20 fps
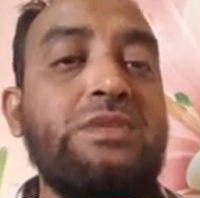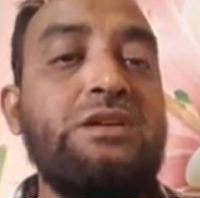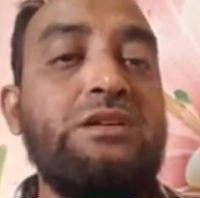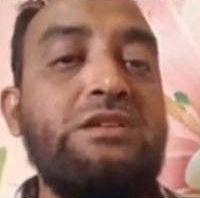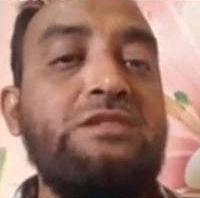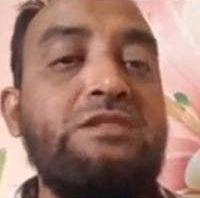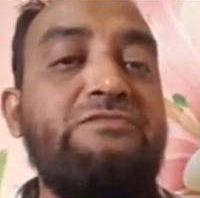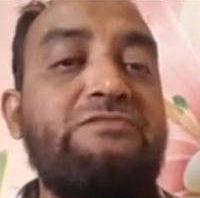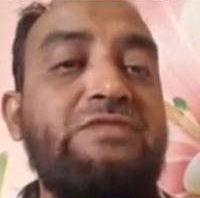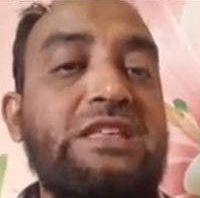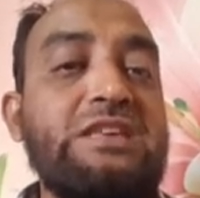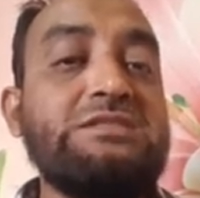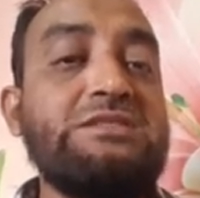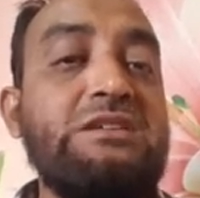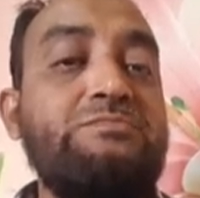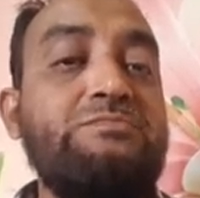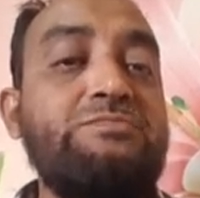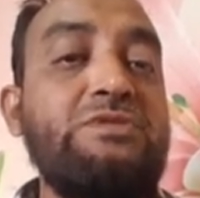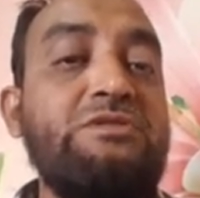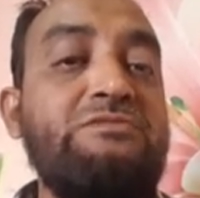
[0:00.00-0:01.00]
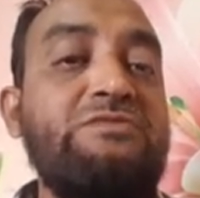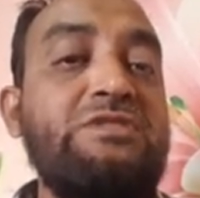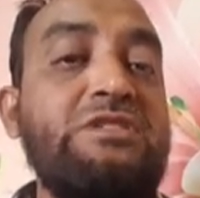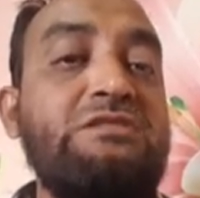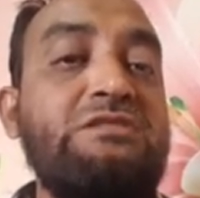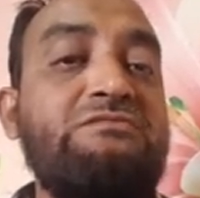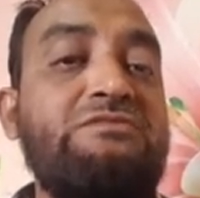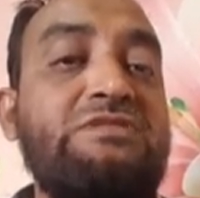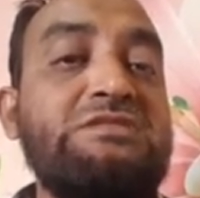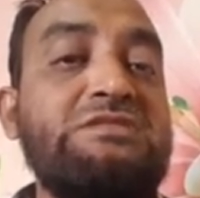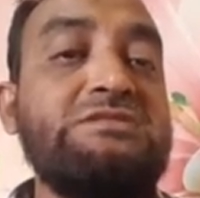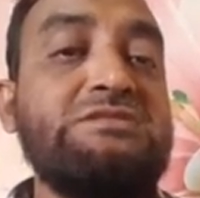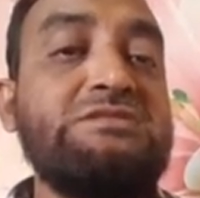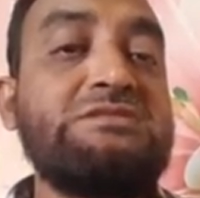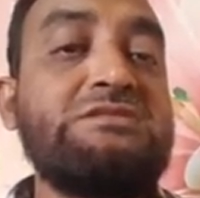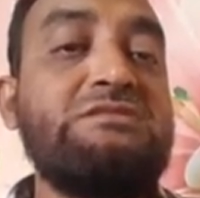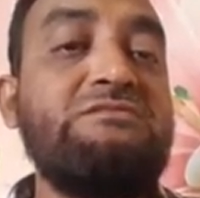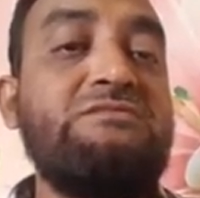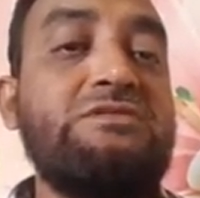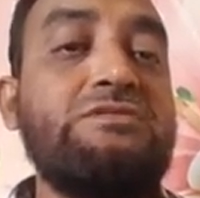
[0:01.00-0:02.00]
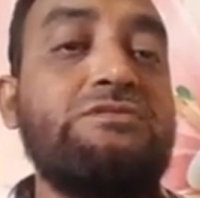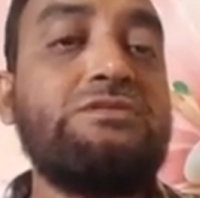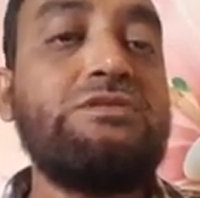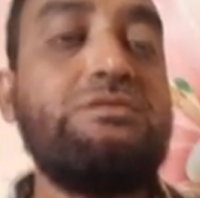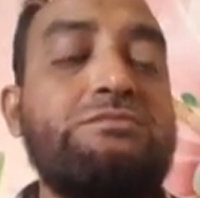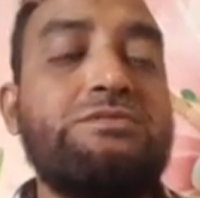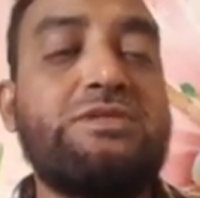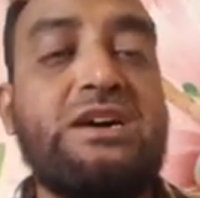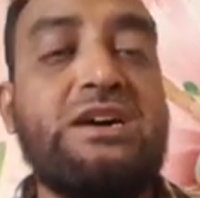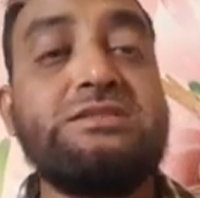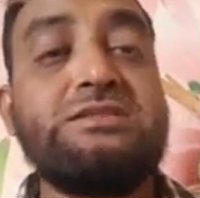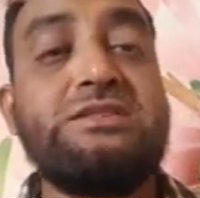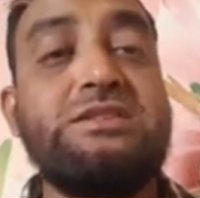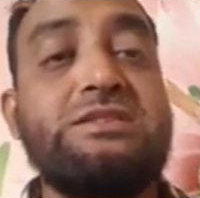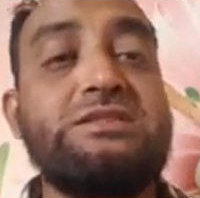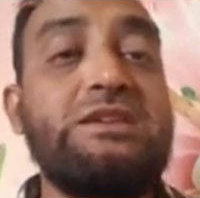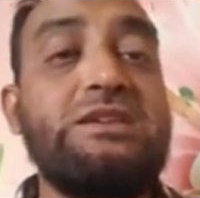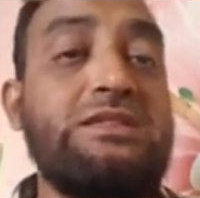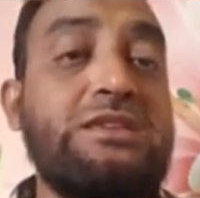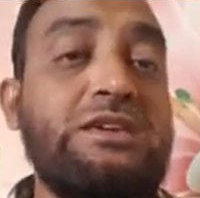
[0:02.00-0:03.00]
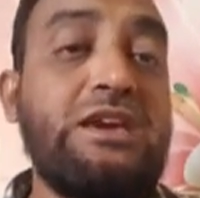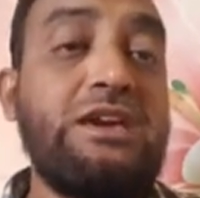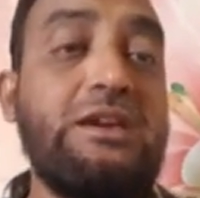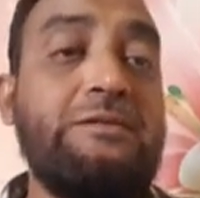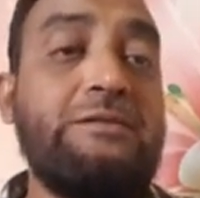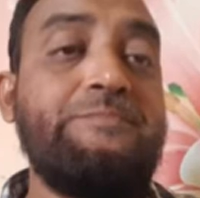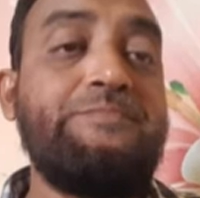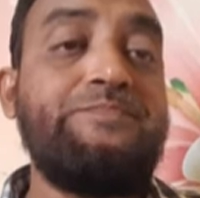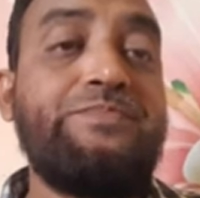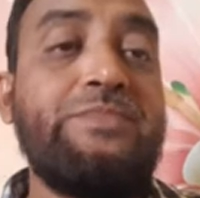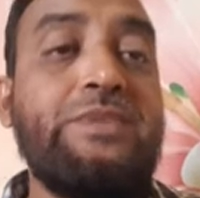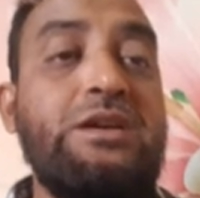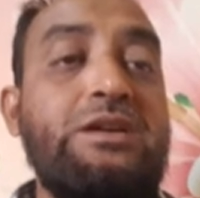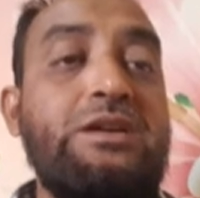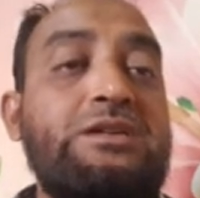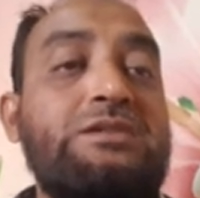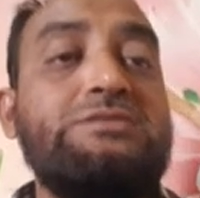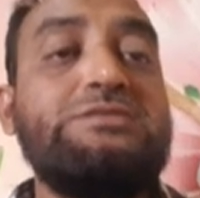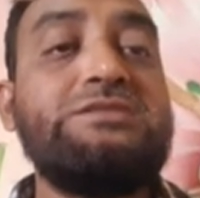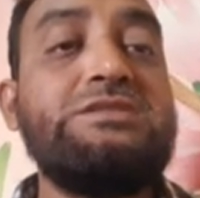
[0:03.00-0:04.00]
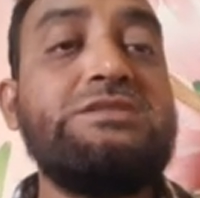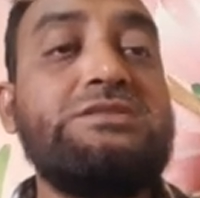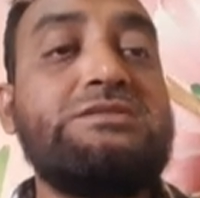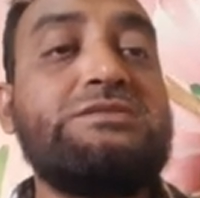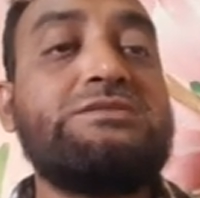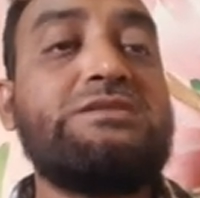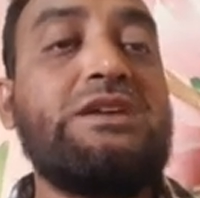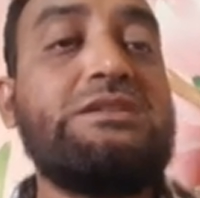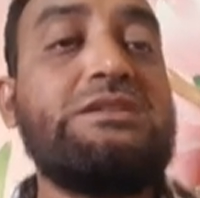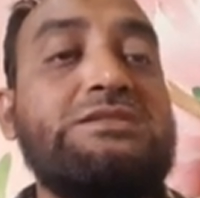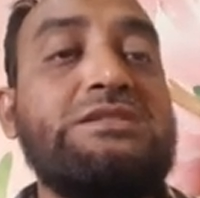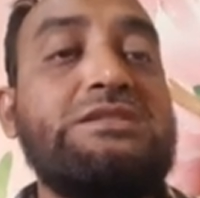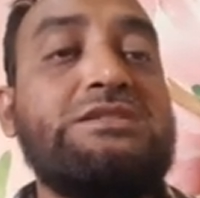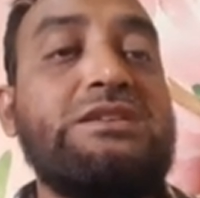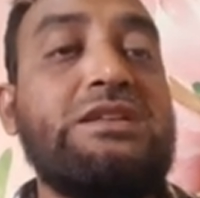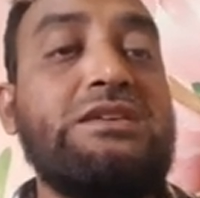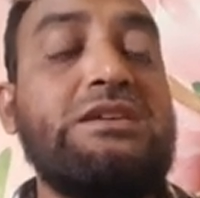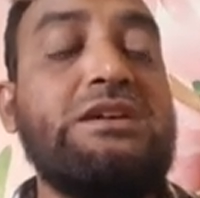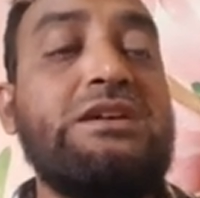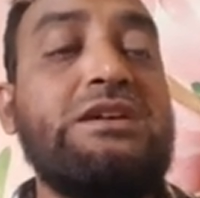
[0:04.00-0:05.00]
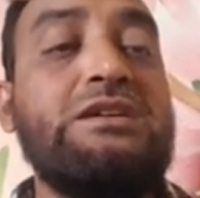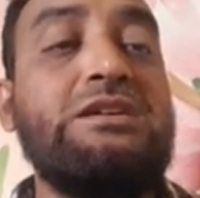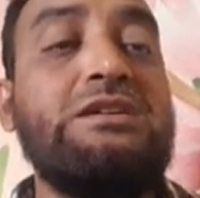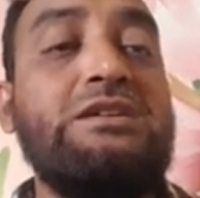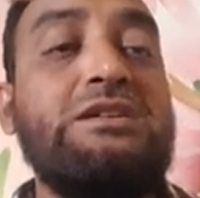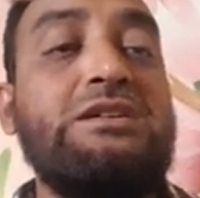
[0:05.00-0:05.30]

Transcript: If, for example, V reference is given to the transistor A, this is transistor A.